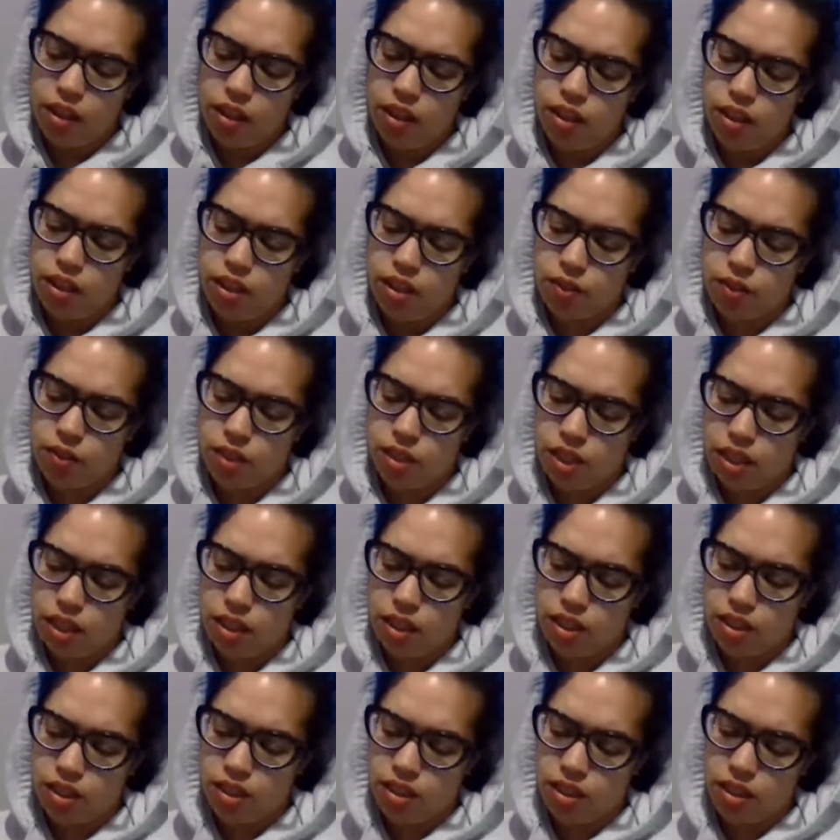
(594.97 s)
Let's go ahead
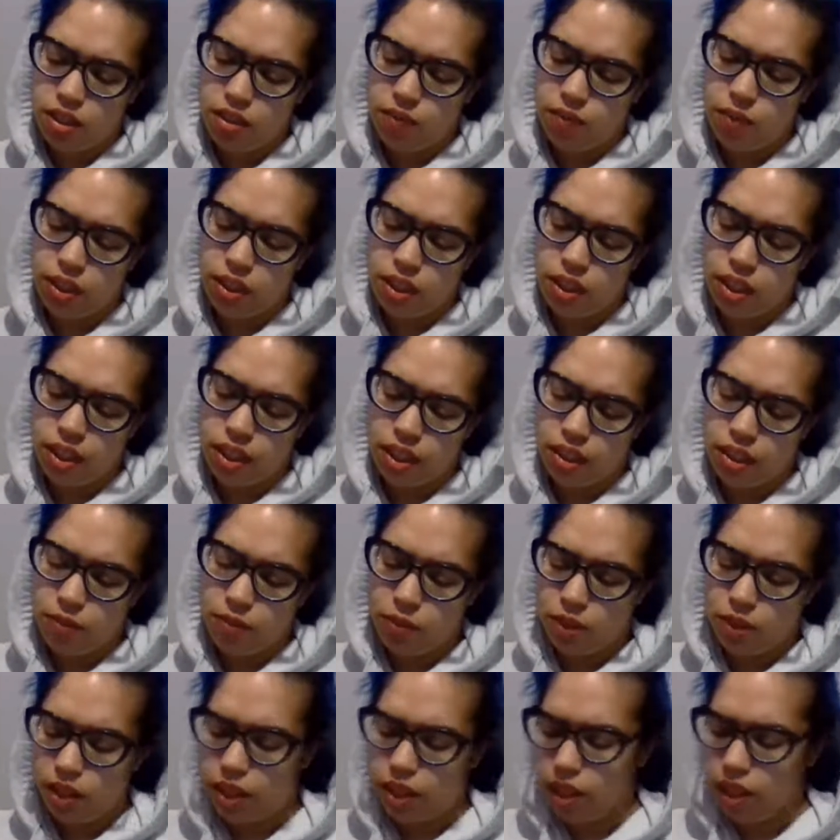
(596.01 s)
and see if we can get any
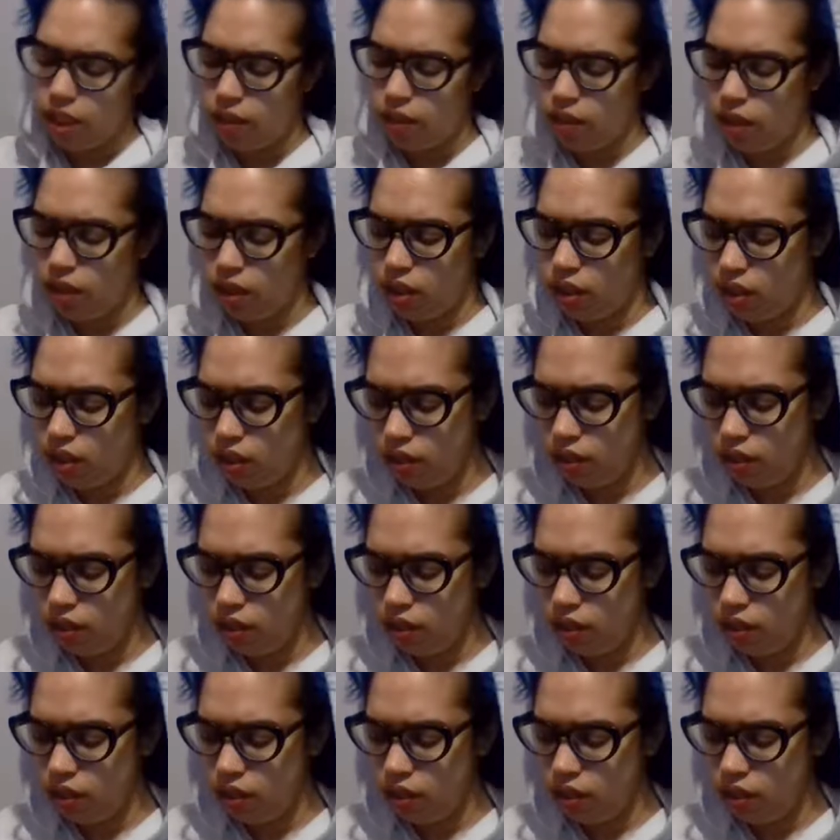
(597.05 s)
more clarity.